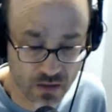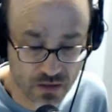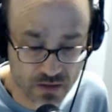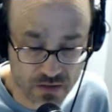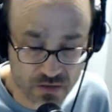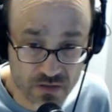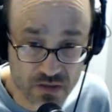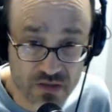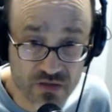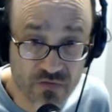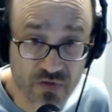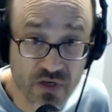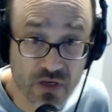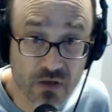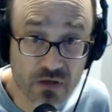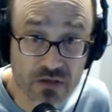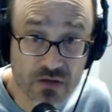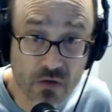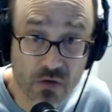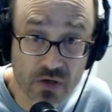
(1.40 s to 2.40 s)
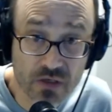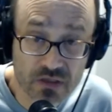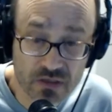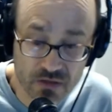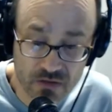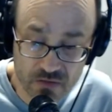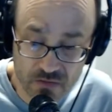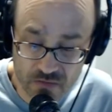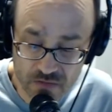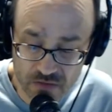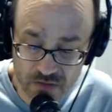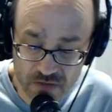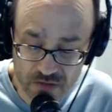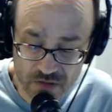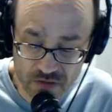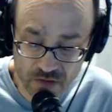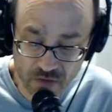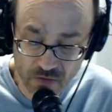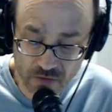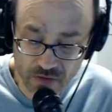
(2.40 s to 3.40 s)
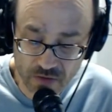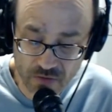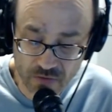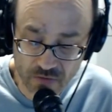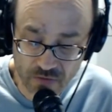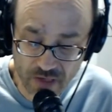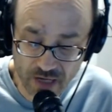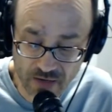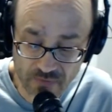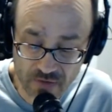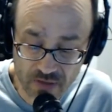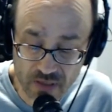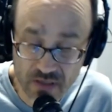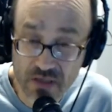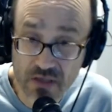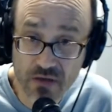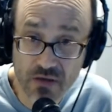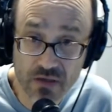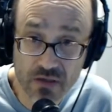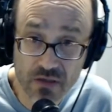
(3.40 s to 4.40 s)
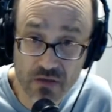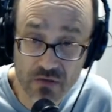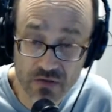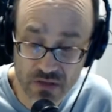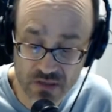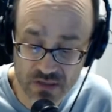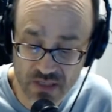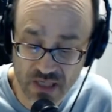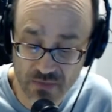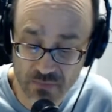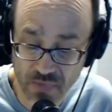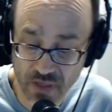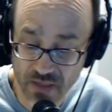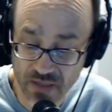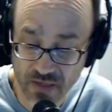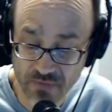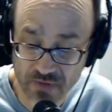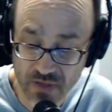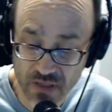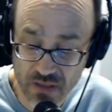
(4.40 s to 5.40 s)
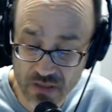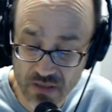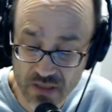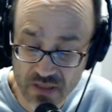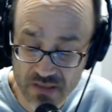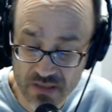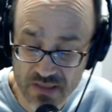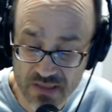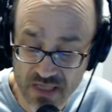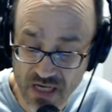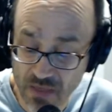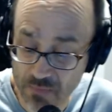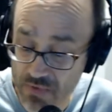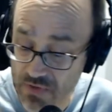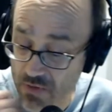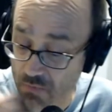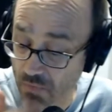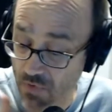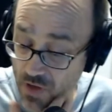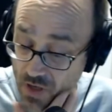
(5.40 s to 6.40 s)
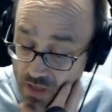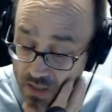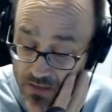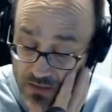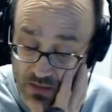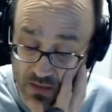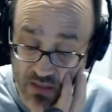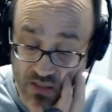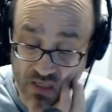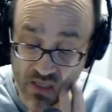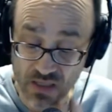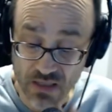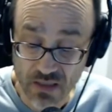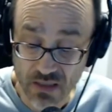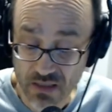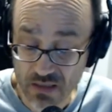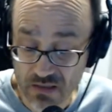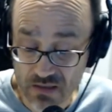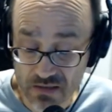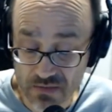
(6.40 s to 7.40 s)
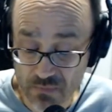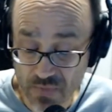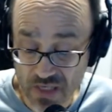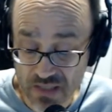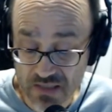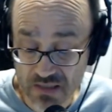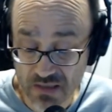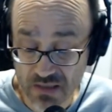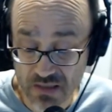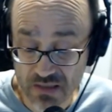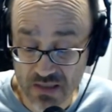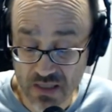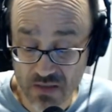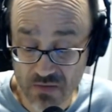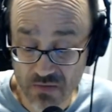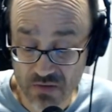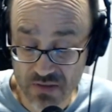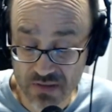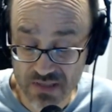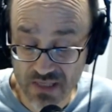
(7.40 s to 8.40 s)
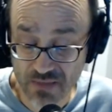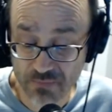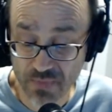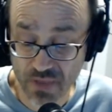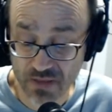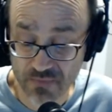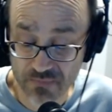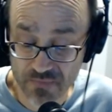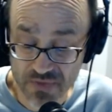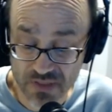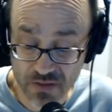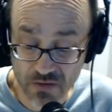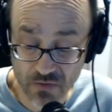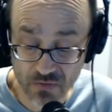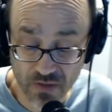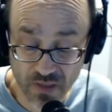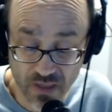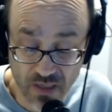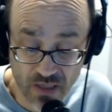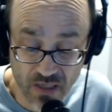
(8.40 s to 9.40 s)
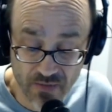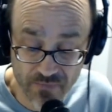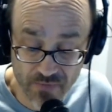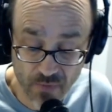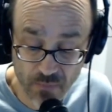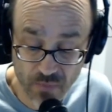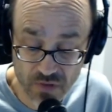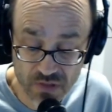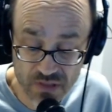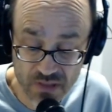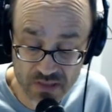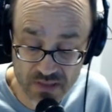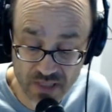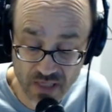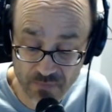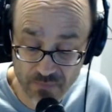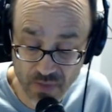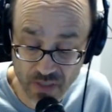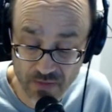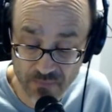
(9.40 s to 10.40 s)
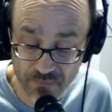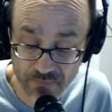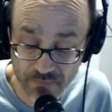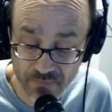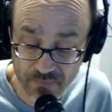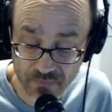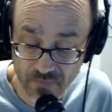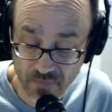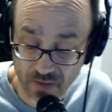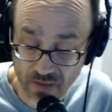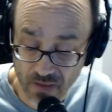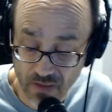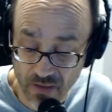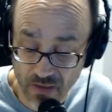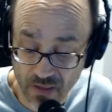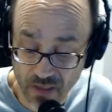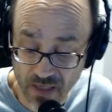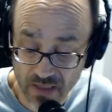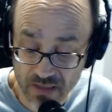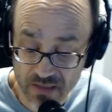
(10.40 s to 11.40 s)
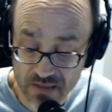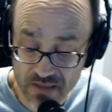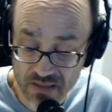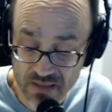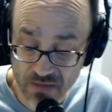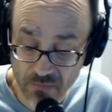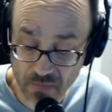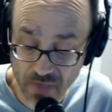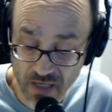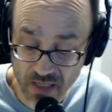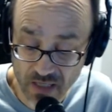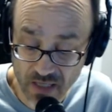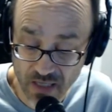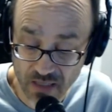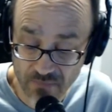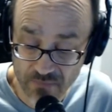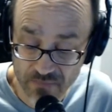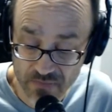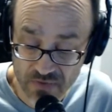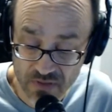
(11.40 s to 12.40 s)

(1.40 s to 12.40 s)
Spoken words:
So this video is going to show you everything that you can do with the set button. Everything you need to set up on the product is basically done with the set button. So if I push the set button, I can set the mic gain.